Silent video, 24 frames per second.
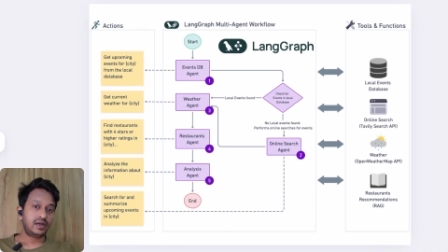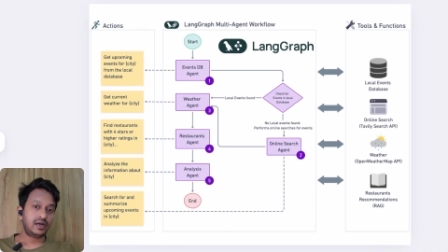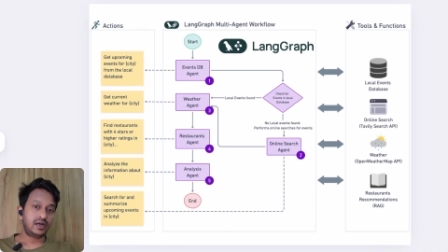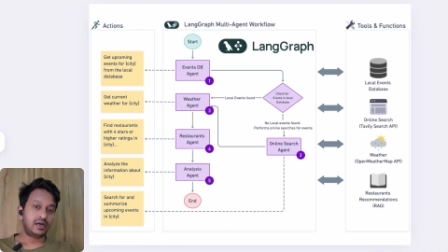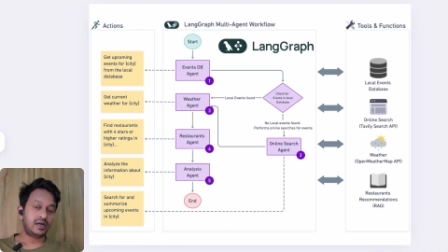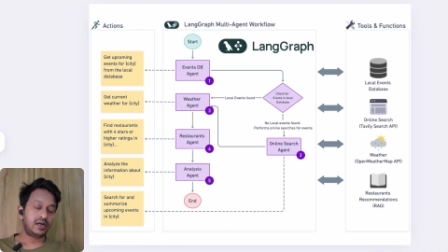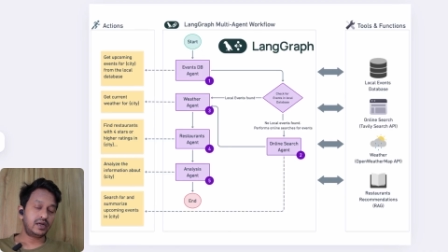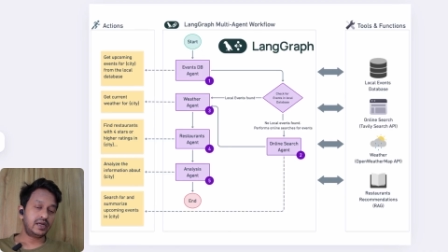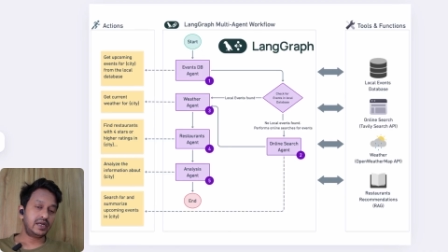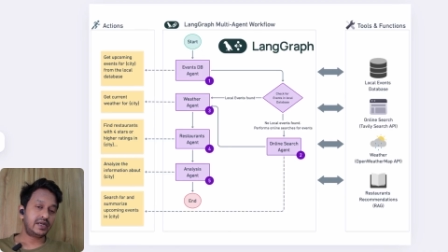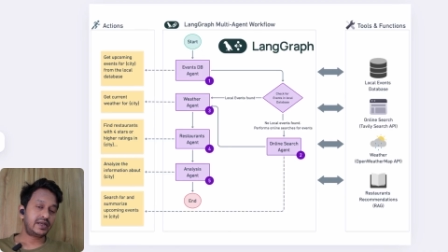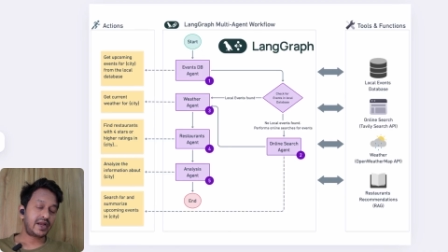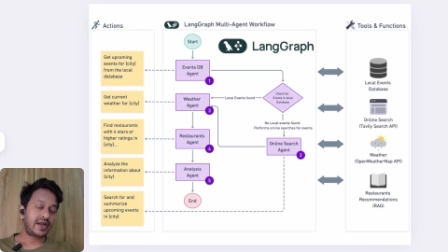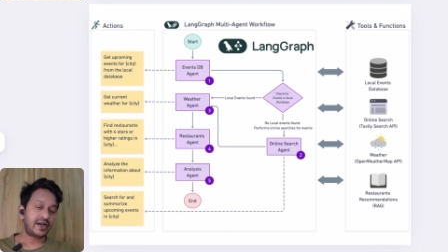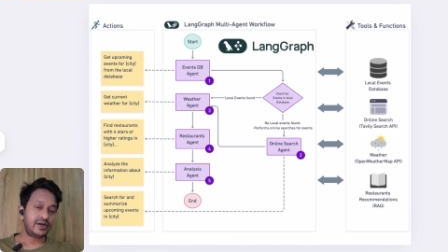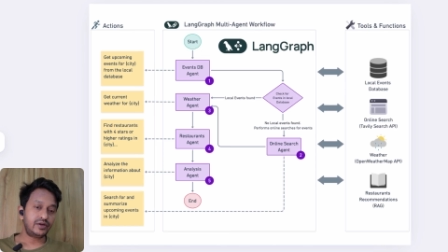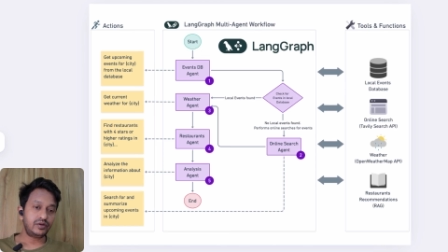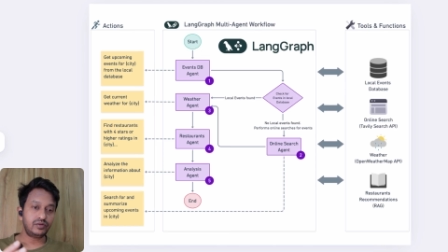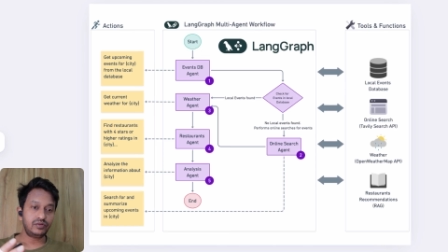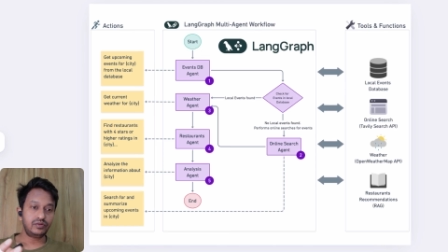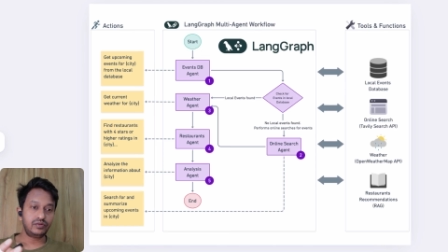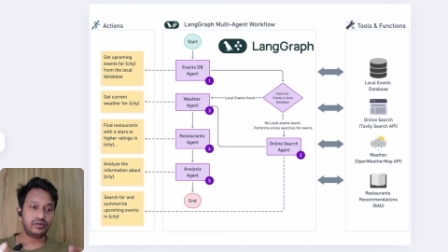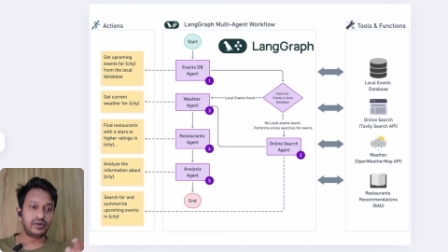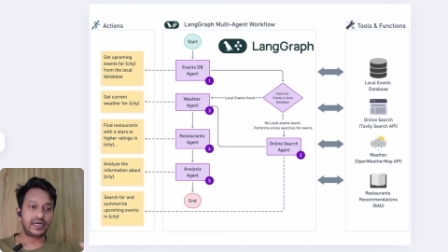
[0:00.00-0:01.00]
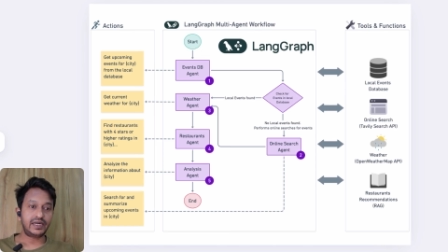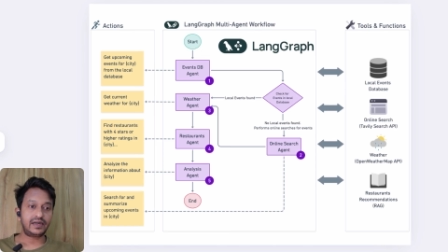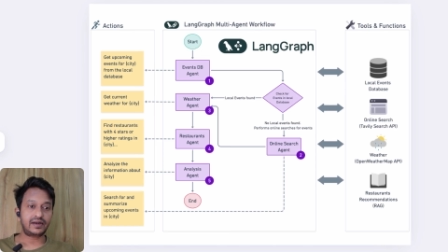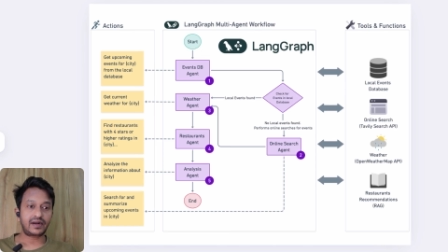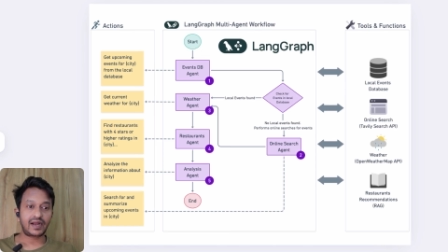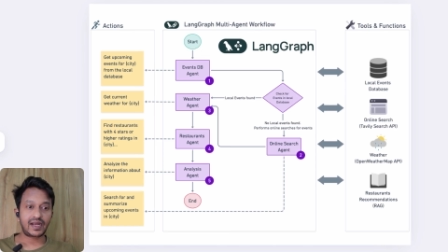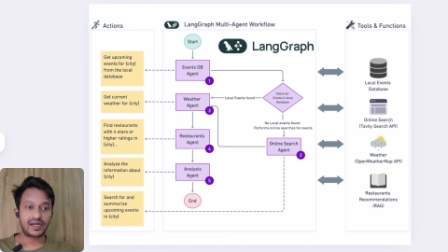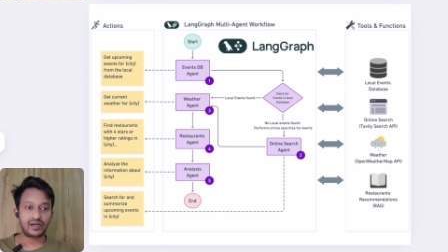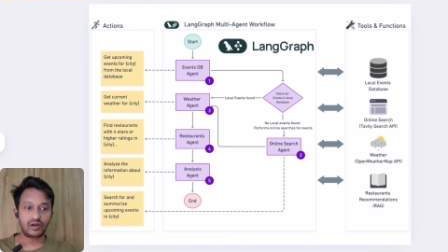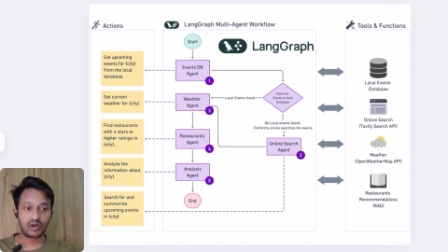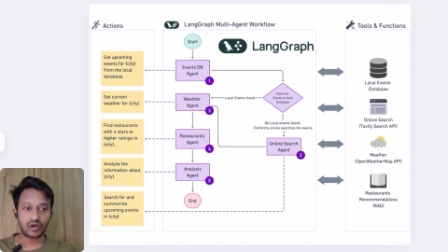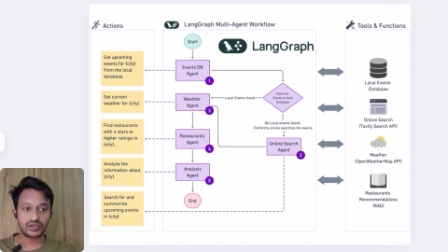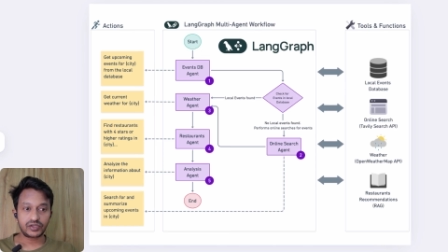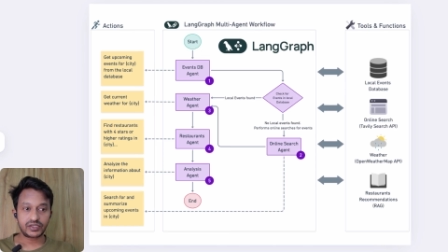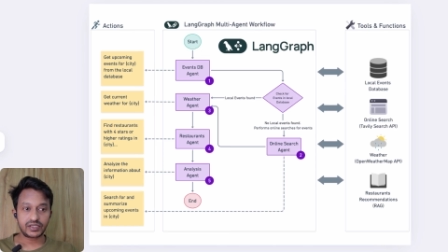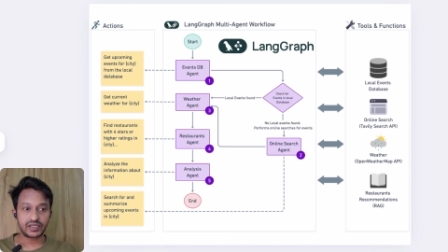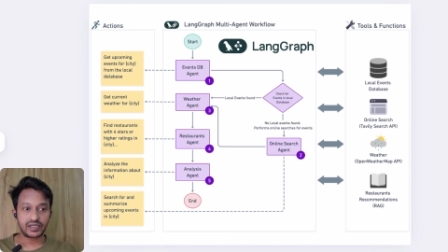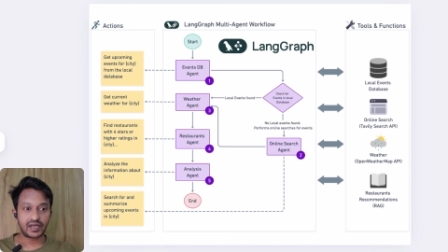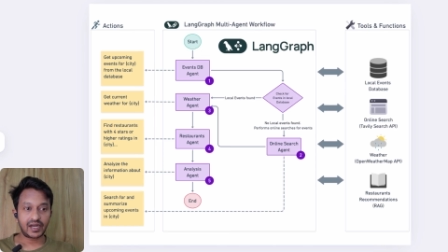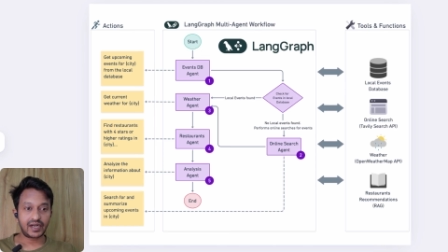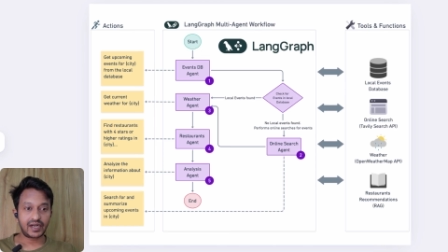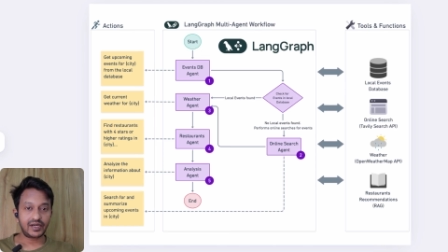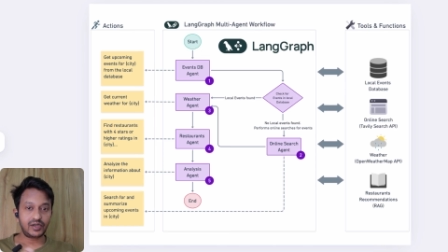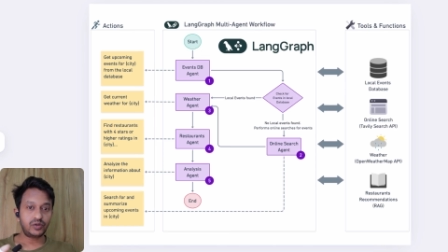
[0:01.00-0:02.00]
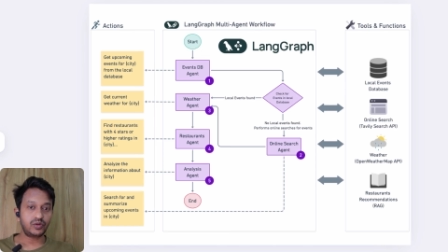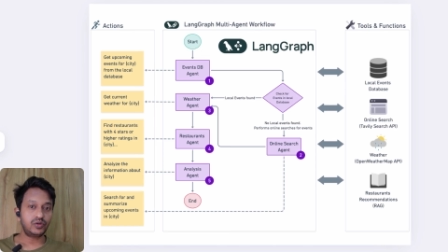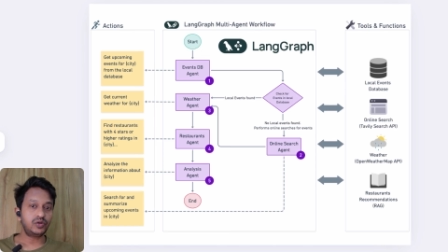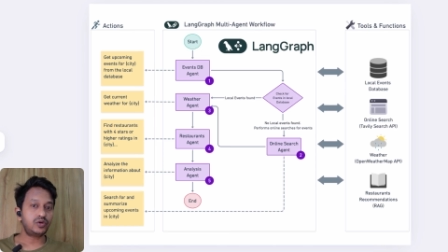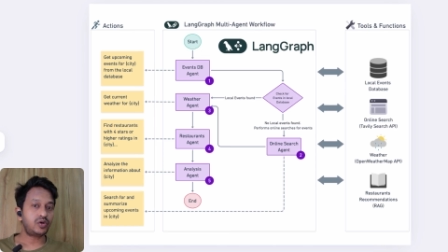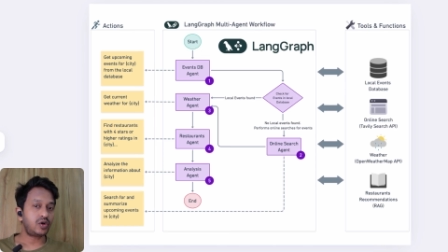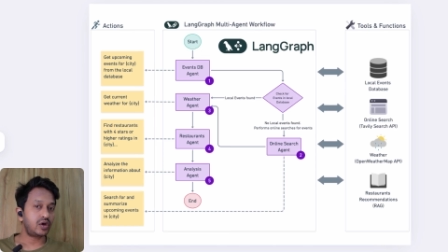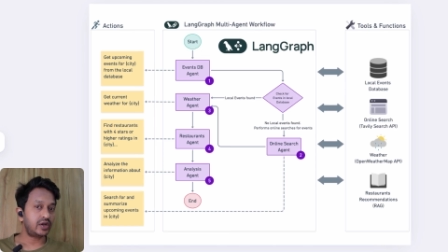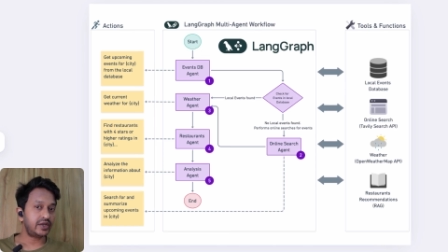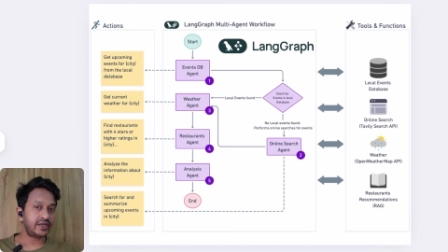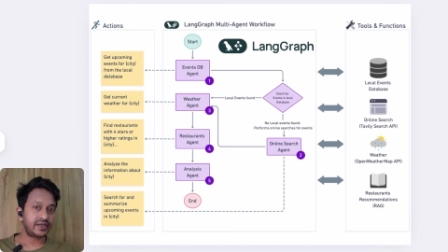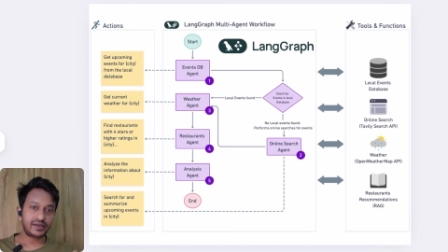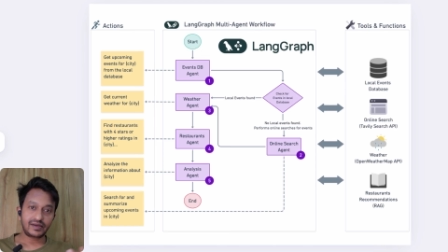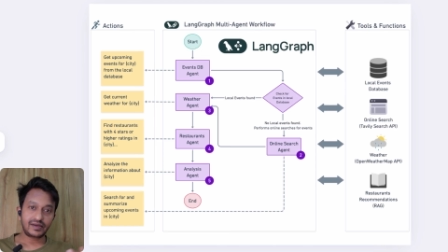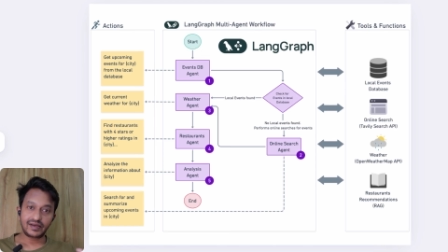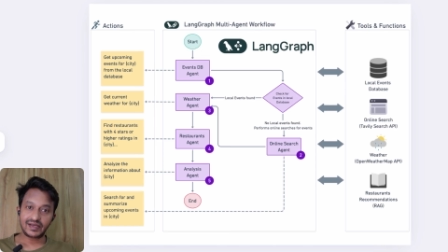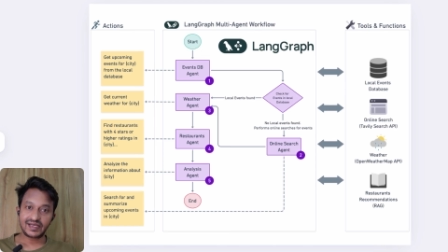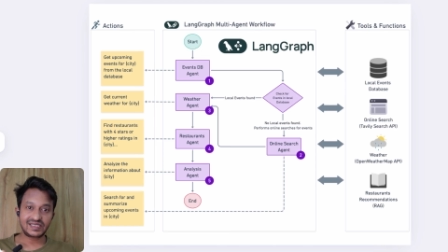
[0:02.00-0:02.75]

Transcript: Uh, it can do retry logic and tool calling